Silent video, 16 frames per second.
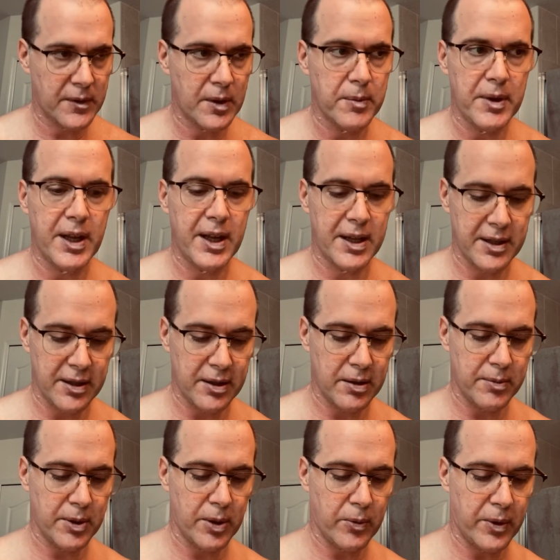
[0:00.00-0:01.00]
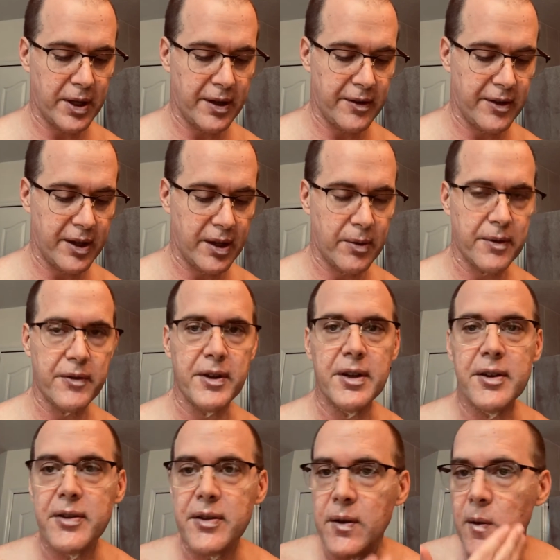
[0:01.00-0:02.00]
Hand a little bit wet and see how it
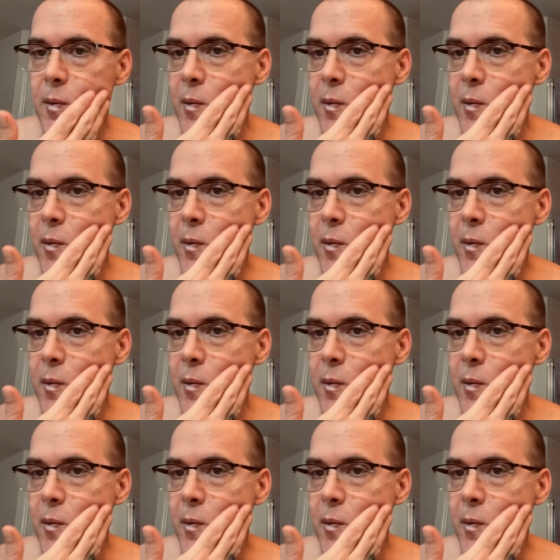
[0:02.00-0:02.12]
feels.